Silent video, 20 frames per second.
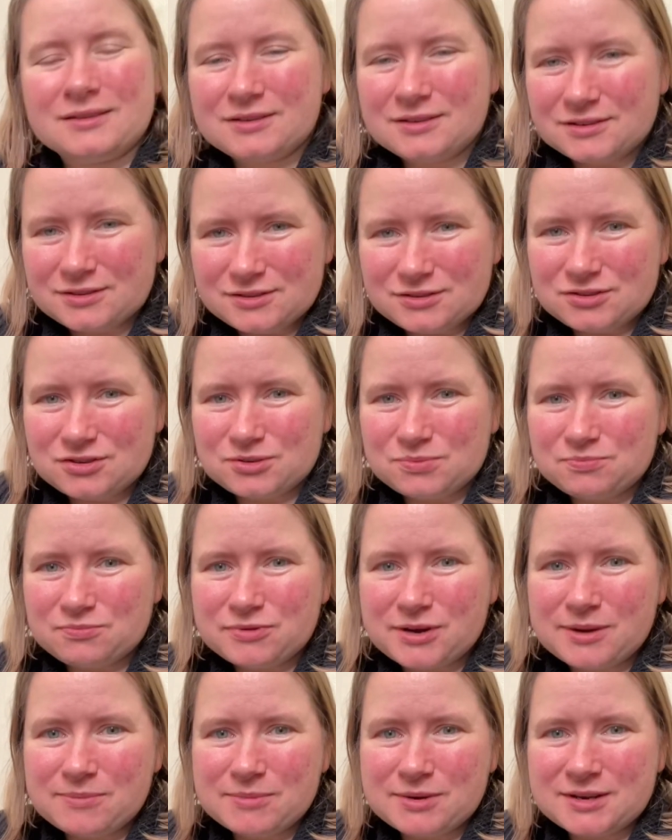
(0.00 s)
She's just
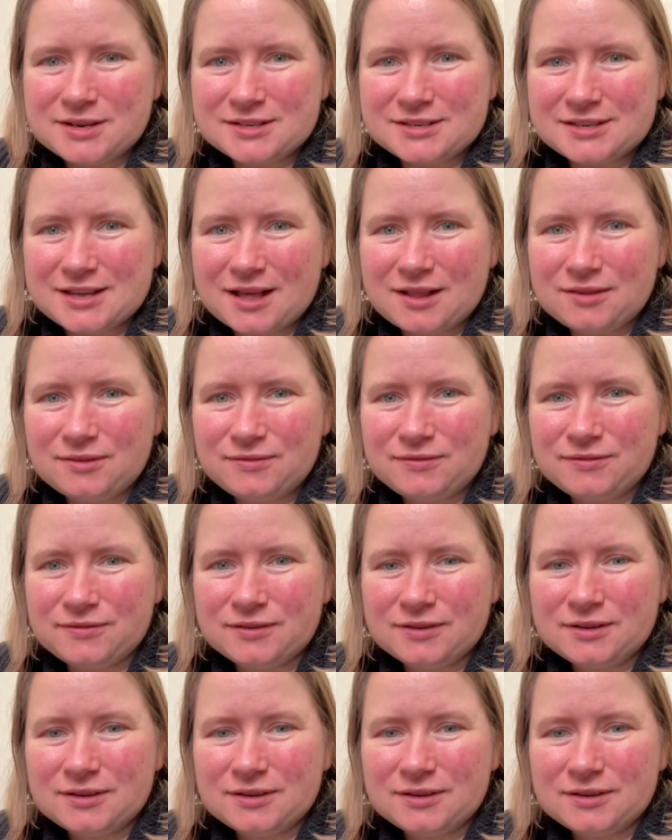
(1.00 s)
preeming herself.